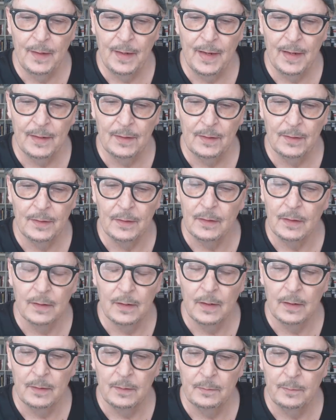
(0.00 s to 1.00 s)
And a
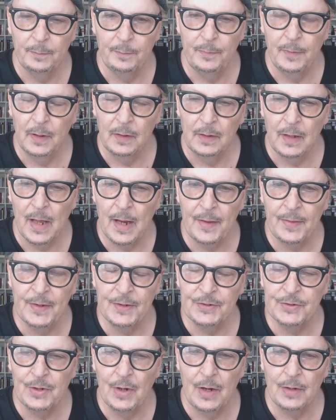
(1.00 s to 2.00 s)
lot of
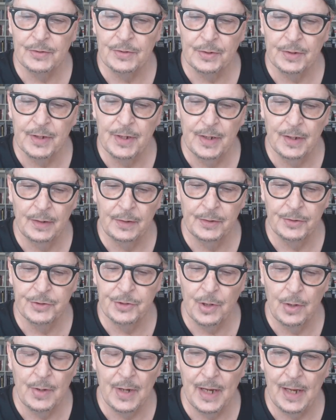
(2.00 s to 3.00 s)
these songs are killer.
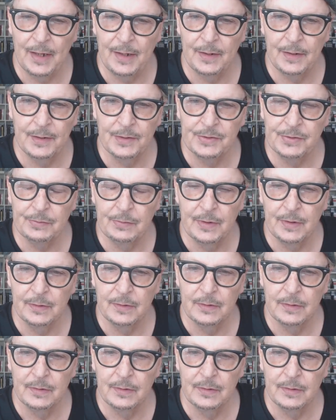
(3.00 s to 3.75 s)
Johanna is